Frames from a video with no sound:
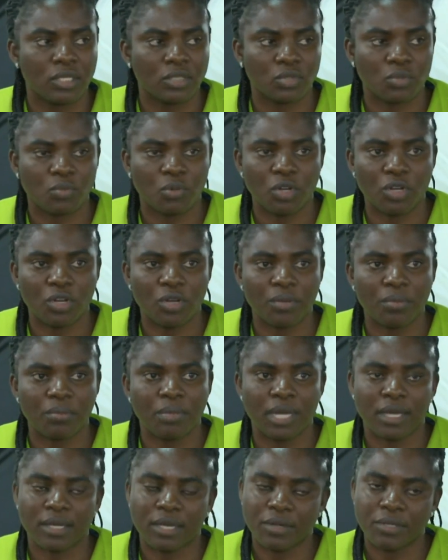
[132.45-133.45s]
Tomorrow
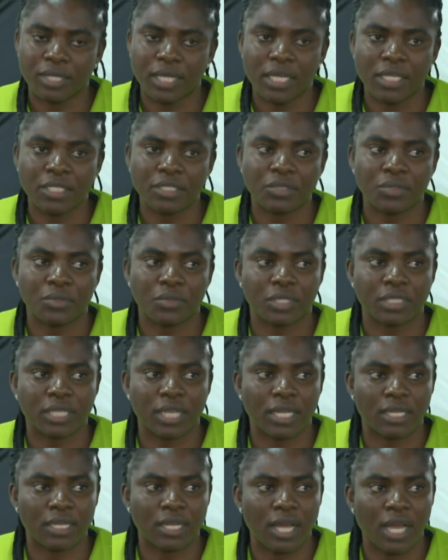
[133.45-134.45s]
by around 8 we
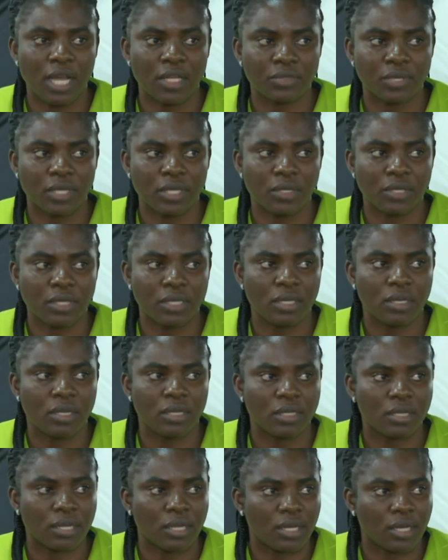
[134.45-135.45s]
shall actually
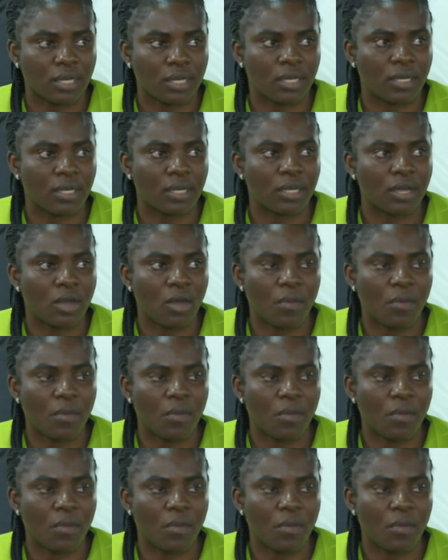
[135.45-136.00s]
uh,